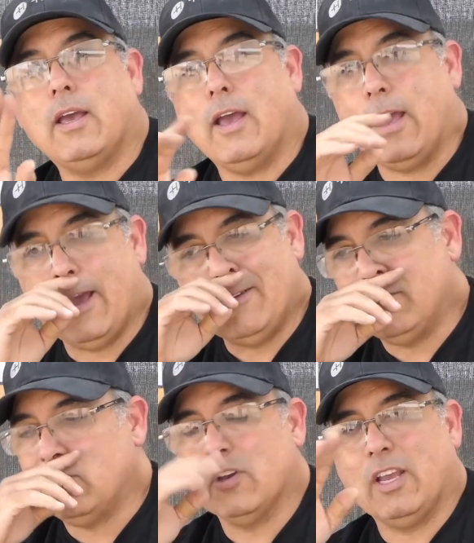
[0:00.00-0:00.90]

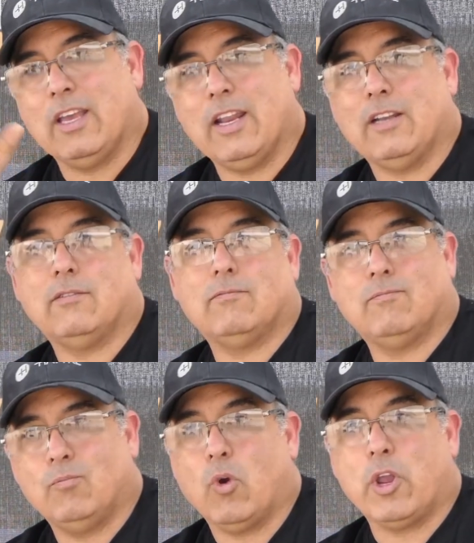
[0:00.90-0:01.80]
and you can get it
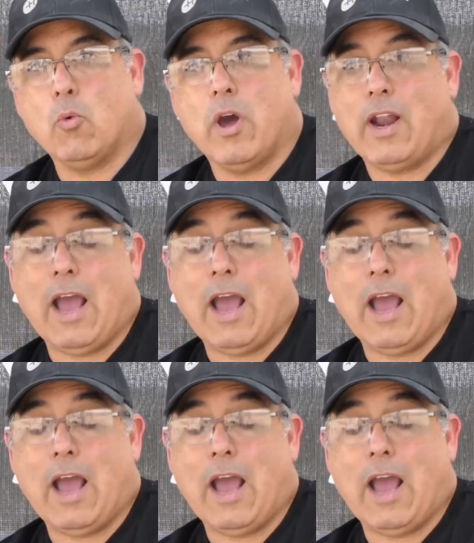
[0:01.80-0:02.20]
where you want it.